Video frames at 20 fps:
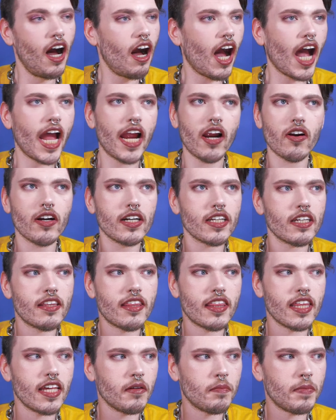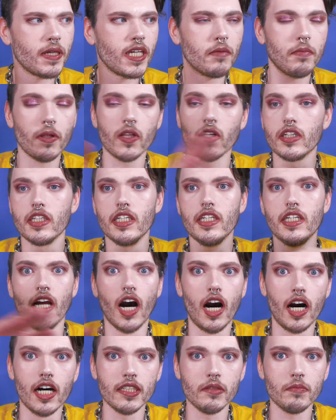I already think people are
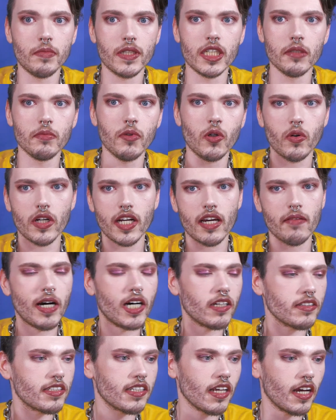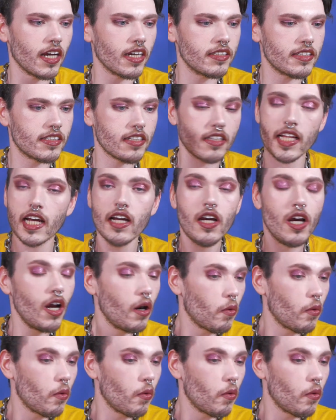non-people when I'm outside, so that,